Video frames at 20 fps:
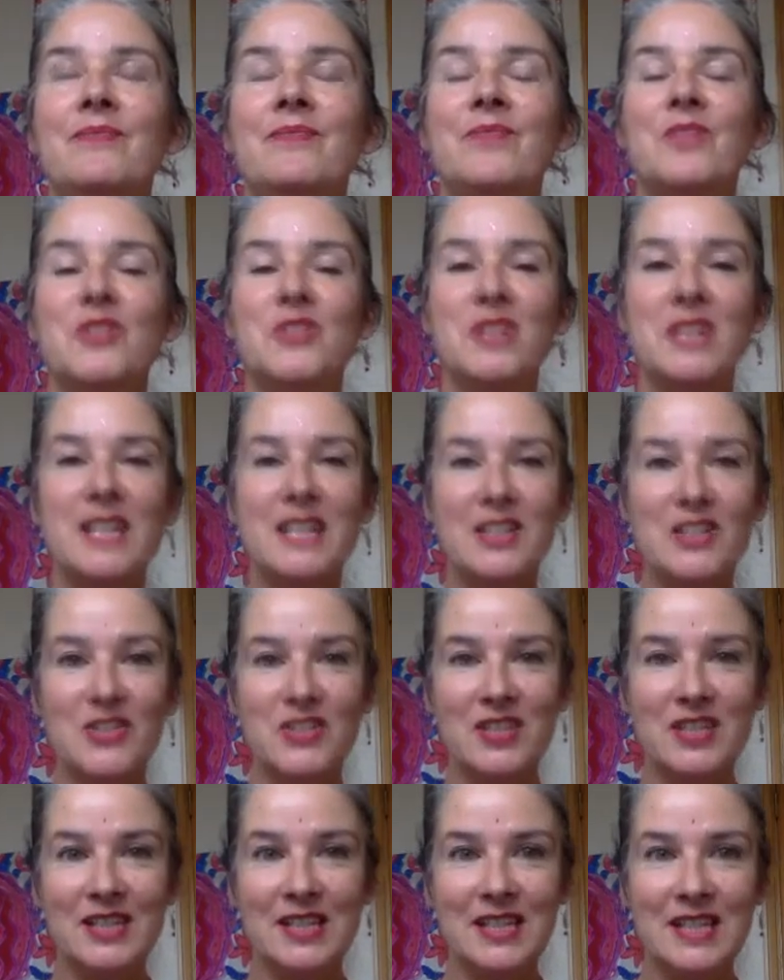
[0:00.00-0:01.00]
It's really
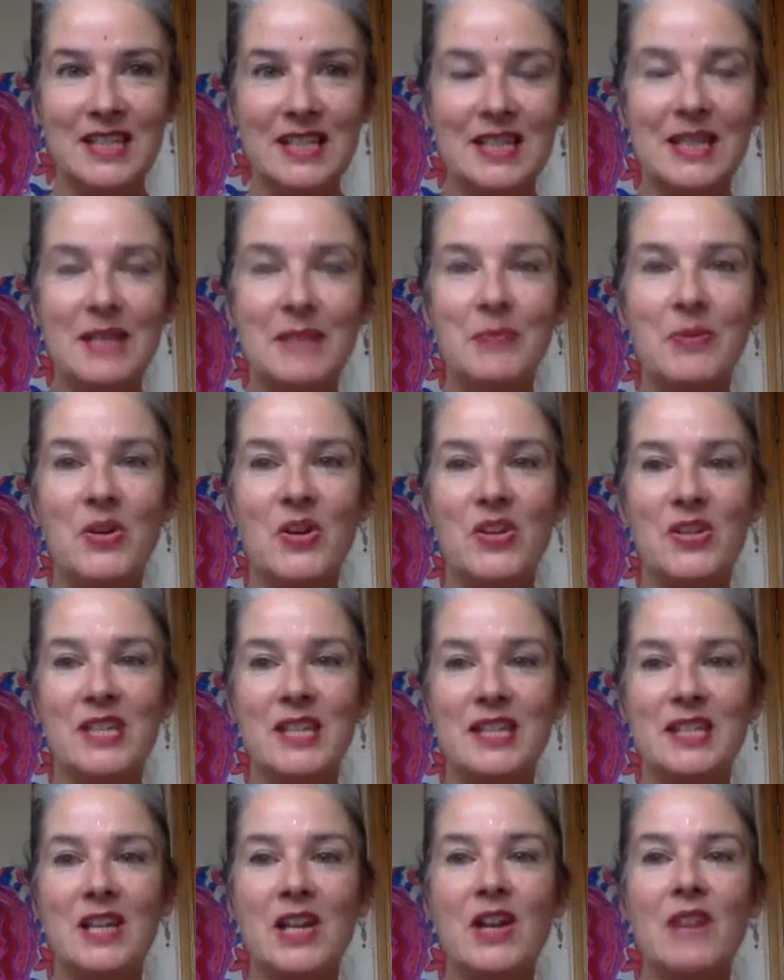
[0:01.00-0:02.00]
interesting, isn't it? Because
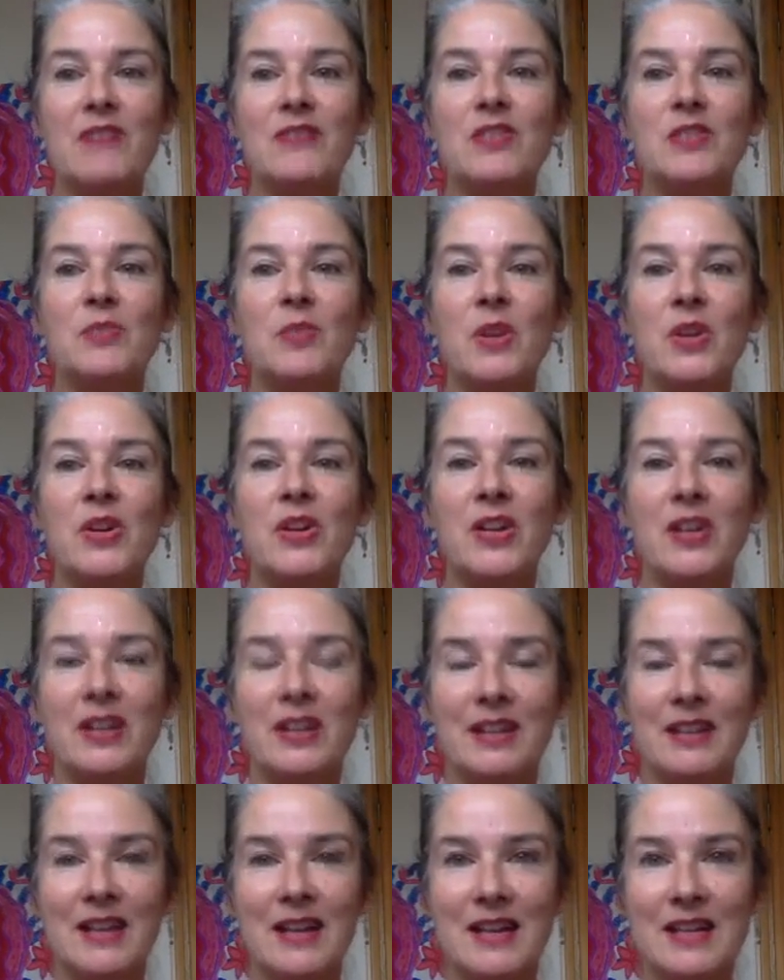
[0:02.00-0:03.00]
as I've
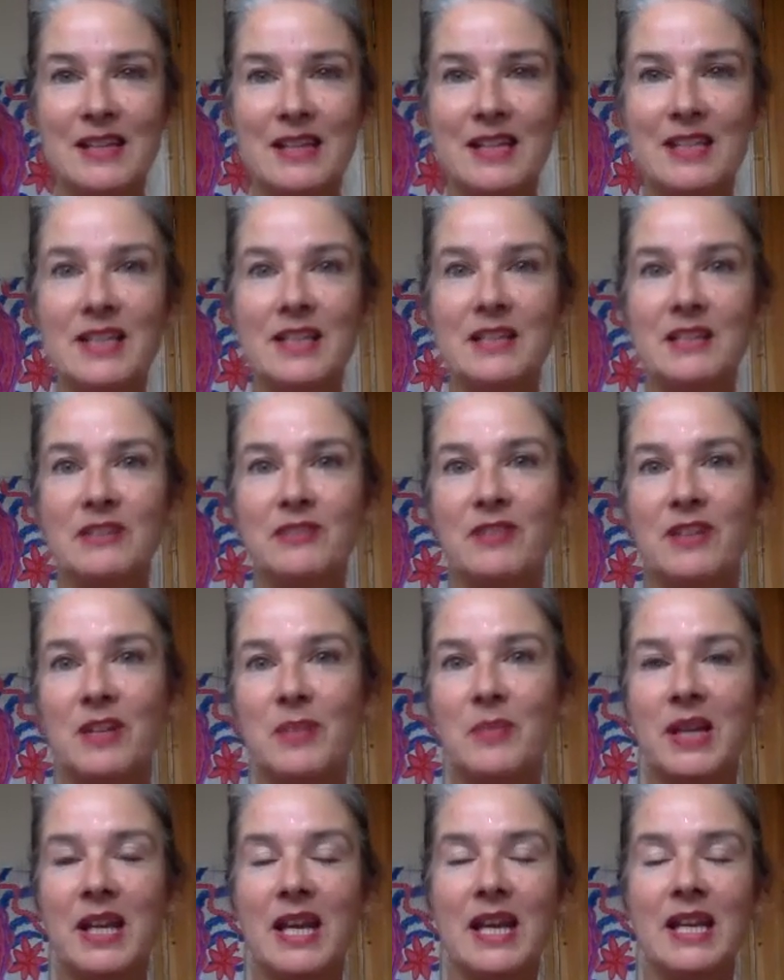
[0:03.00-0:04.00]
spoken, as I said at the very
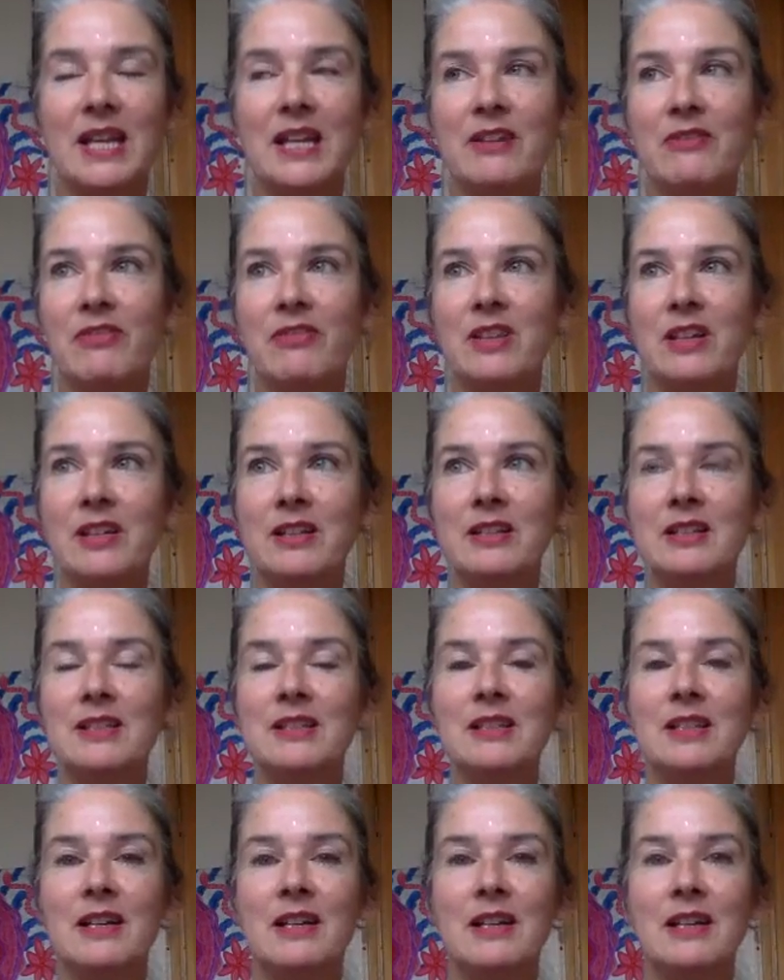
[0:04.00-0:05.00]
beginning of this,
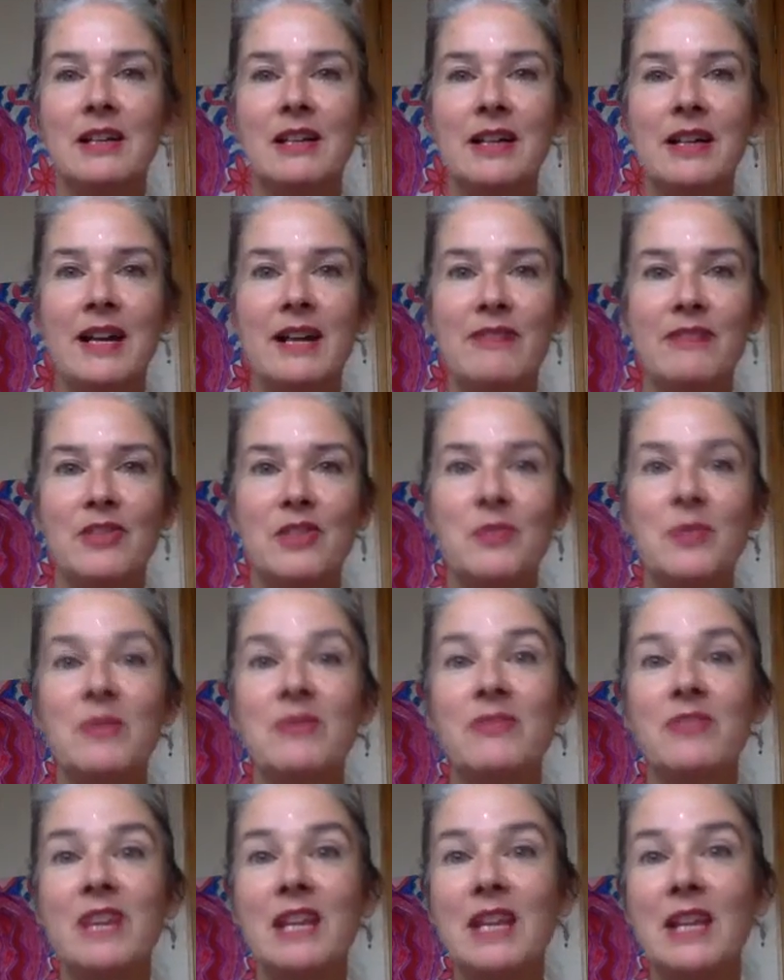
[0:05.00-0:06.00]
I have not been
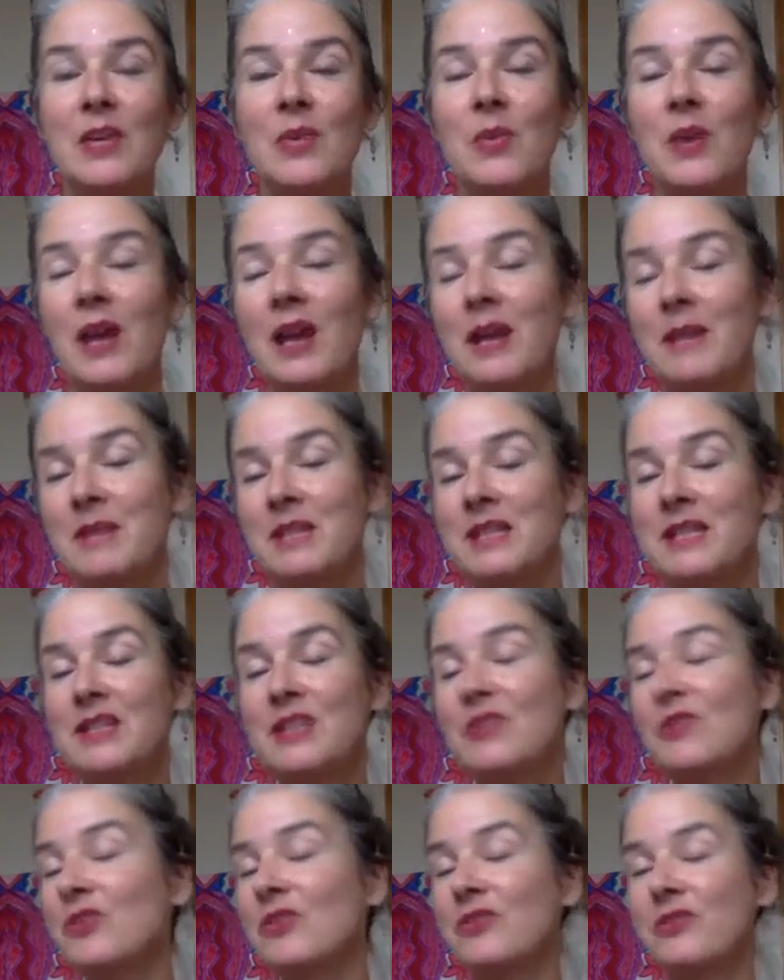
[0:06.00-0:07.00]
feeling well. I'm
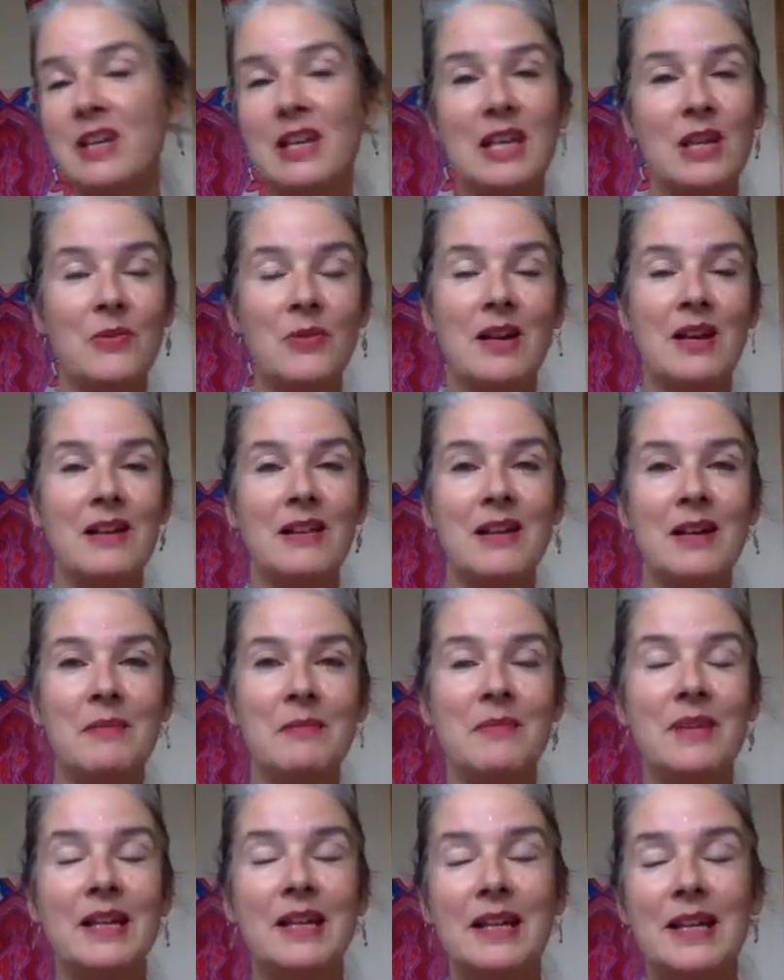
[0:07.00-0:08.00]
still not feeling well.
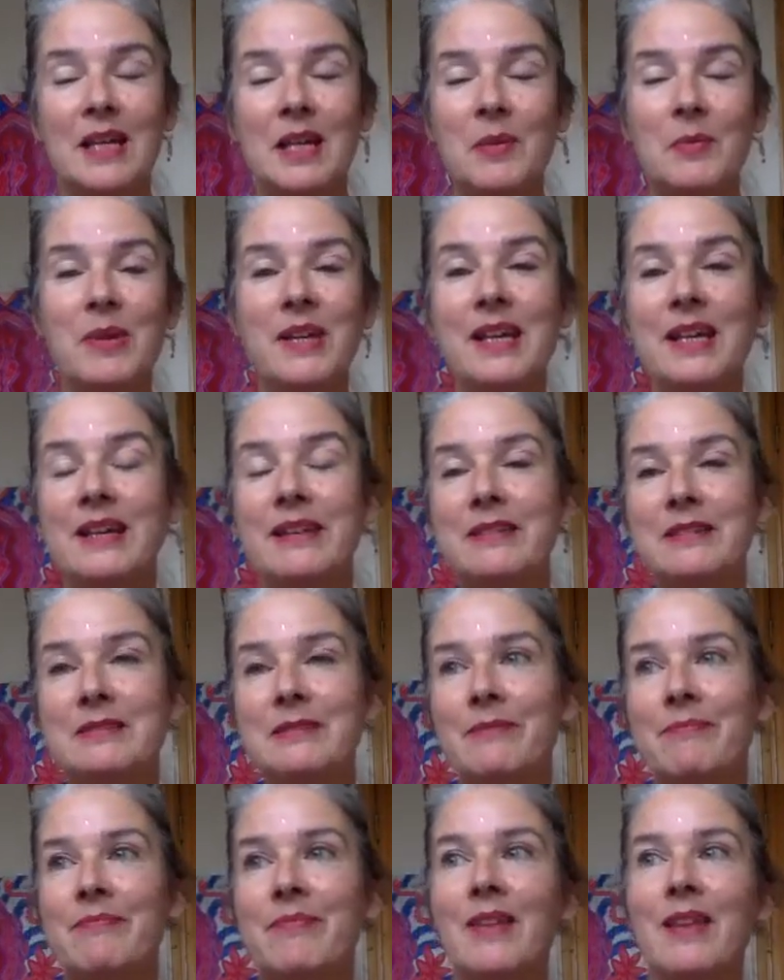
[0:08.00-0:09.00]
I'm a bit
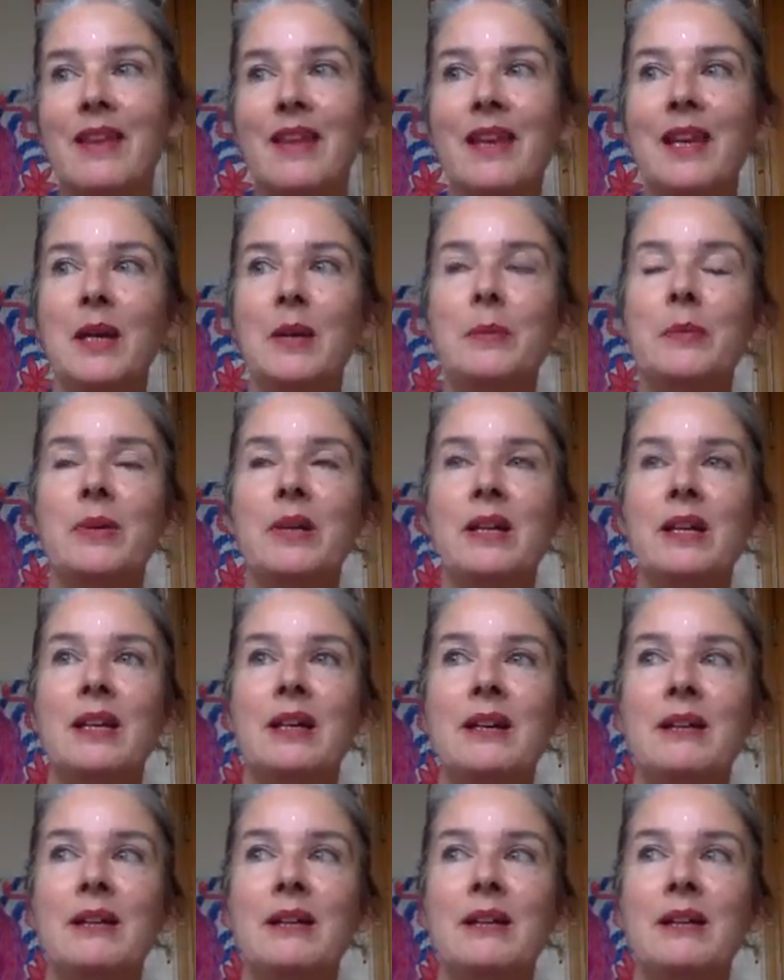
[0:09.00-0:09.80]
ill. But